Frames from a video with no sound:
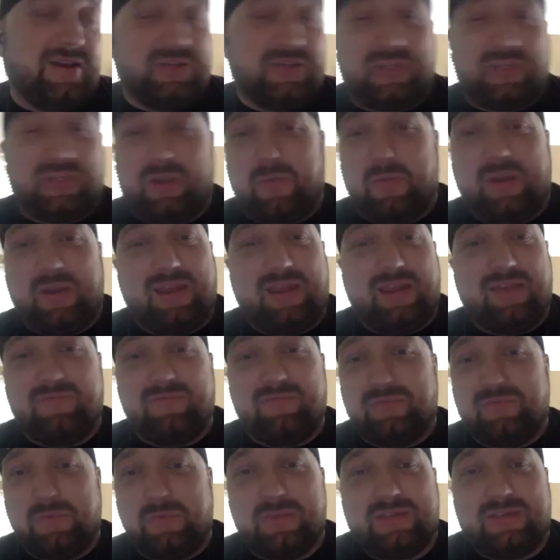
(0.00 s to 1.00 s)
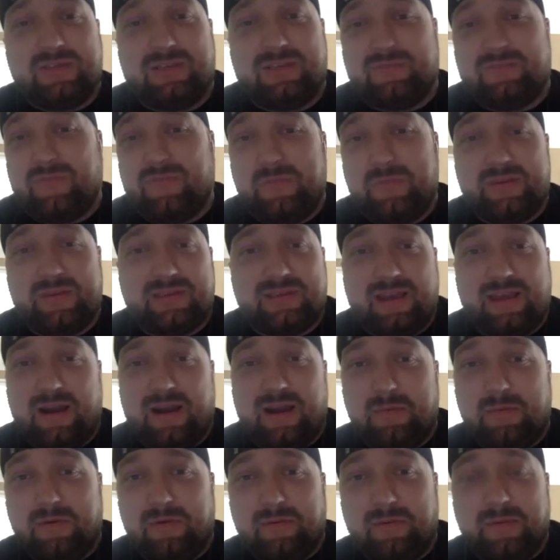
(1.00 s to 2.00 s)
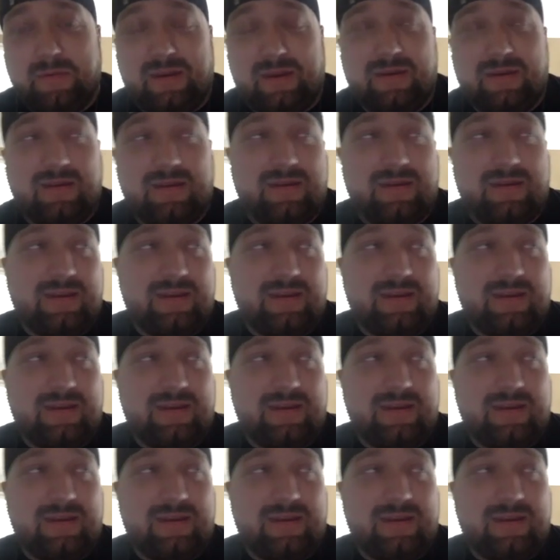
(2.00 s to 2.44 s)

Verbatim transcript: so many influences from this album and